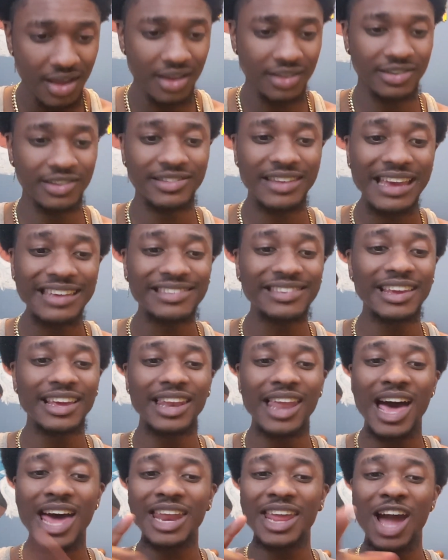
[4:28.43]
Since I see a
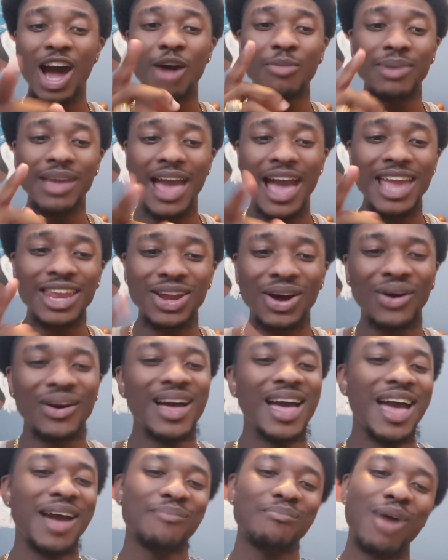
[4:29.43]
lot of y'all be hating on,
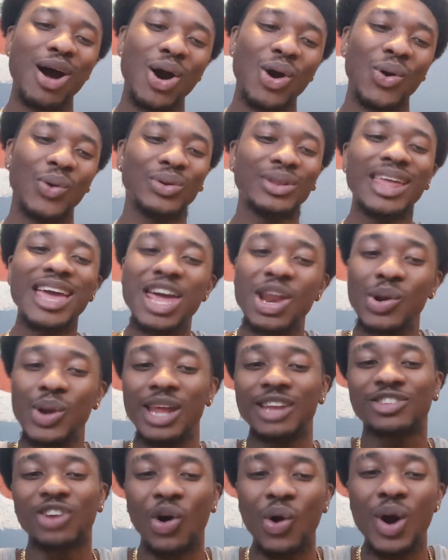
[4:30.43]
bro,
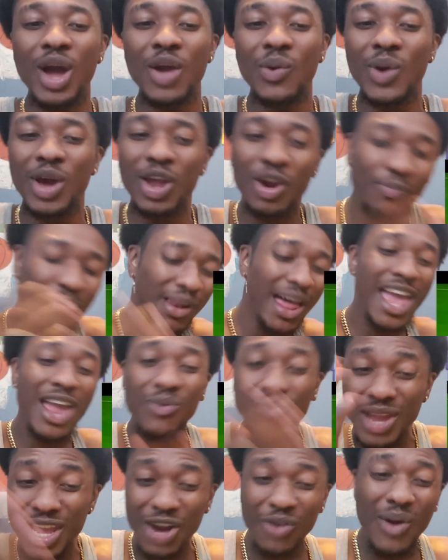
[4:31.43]
literally toying with him,
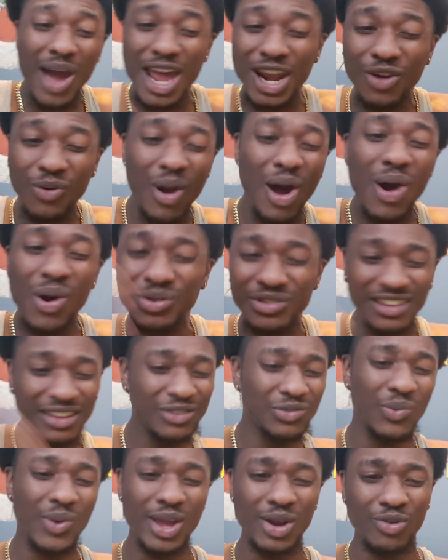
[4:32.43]
playing ring around the
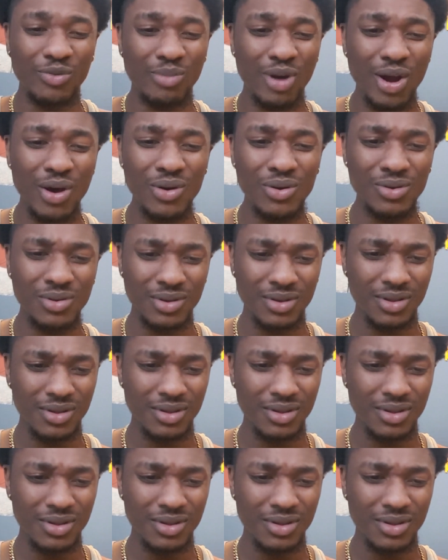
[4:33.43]
rosies with him, bro.